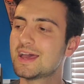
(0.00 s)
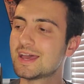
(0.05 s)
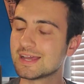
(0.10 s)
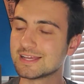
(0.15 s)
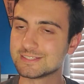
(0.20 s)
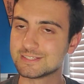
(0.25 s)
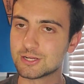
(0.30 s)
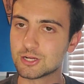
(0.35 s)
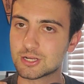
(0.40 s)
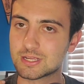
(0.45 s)

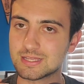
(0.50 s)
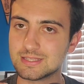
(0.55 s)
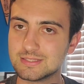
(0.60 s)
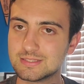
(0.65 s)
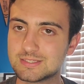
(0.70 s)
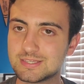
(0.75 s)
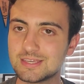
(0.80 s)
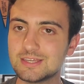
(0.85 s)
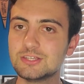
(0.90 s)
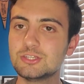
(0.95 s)
as they're
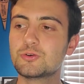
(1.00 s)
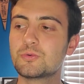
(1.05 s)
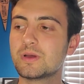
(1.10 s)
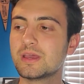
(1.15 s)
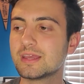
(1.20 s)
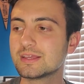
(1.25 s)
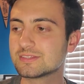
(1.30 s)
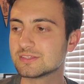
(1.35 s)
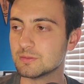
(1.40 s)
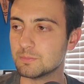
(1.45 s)

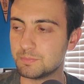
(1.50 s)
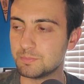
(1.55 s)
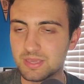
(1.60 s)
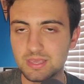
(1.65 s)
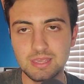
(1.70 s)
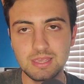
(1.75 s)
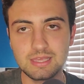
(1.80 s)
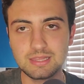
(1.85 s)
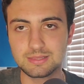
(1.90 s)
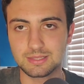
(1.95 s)
continuing to
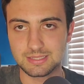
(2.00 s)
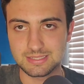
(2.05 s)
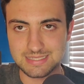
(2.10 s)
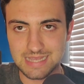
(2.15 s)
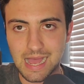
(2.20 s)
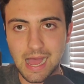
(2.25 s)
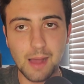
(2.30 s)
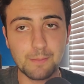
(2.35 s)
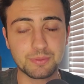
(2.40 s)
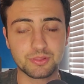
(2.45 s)
be the
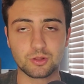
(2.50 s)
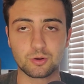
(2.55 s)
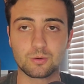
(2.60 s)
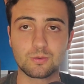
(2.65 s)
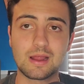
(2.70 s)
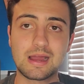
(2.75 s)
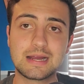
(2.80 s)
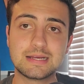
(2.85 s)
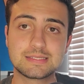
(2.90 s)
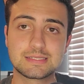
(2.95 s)
top of the
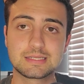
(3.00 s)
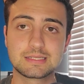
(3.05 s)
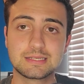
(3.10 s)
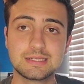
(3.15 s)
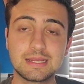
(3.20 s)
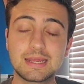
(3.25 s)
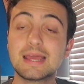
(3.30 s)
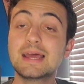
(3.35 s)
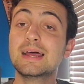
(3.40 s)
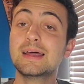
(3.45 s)
Horizon
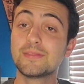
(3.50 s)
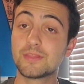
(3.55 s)
League.